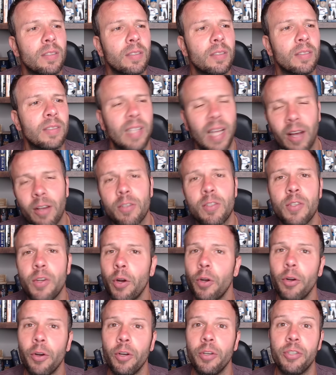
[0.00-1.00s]
Dallas
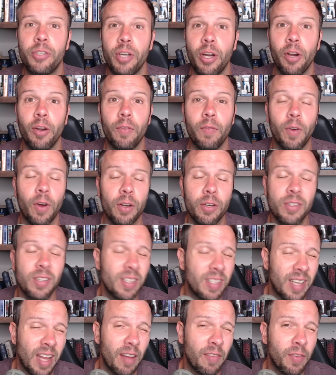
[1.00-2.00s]
Turner and Jared Verse,
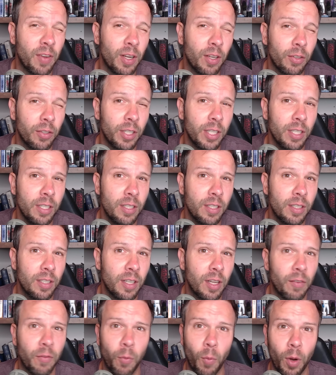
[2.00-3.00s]
definitely,
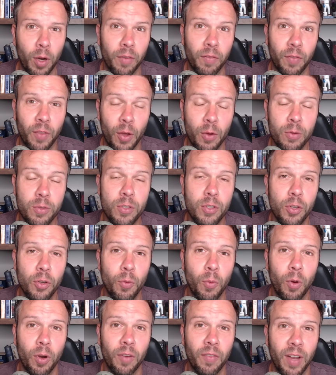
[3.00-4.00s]
if one of those two
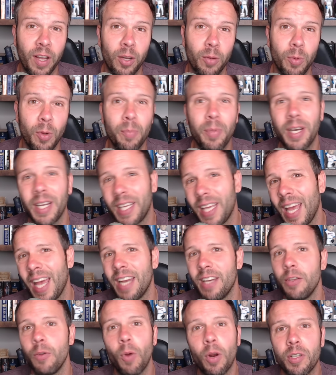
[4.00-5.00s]
were available. But
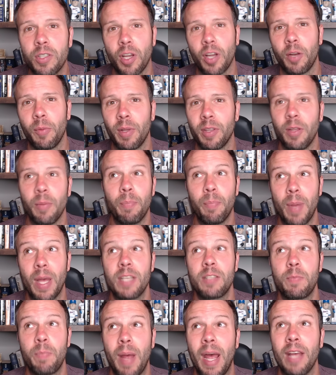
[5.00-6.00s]
again, you are talking about the
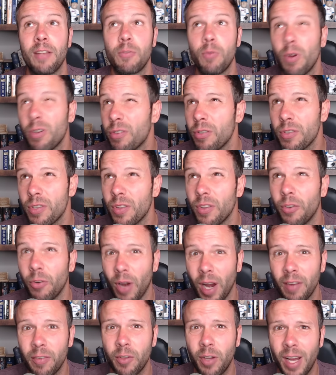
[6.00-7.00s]
best pass rushers in the
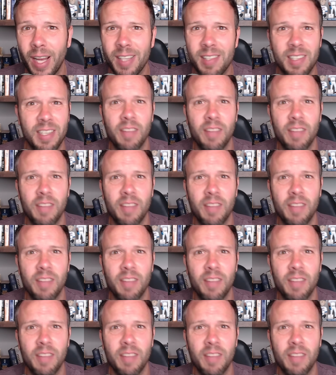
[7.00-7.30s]
draft class. And